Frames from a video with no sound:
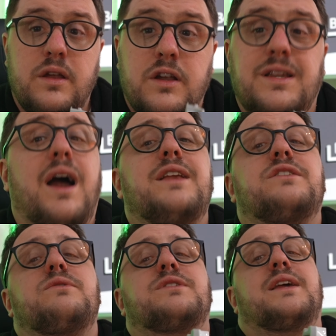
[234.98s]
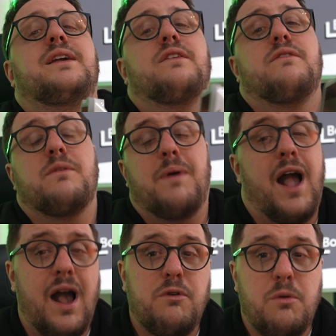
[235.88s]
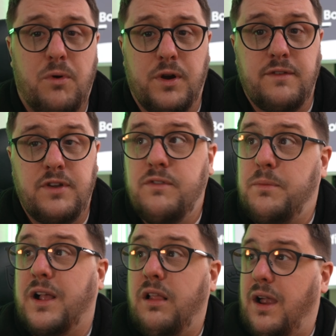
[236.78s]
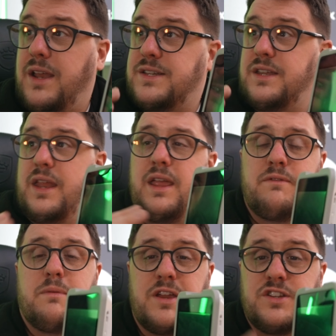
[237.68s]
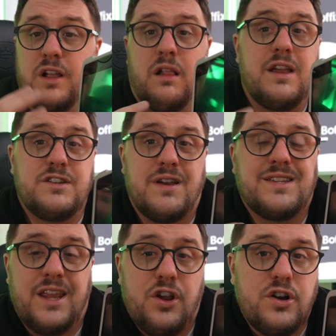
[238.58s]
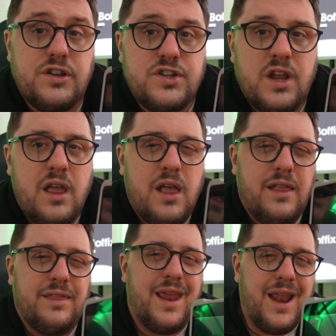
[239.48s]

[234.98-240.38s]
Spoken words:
Because I do see that from our point of view, from the clients and the information that clients are asking us, that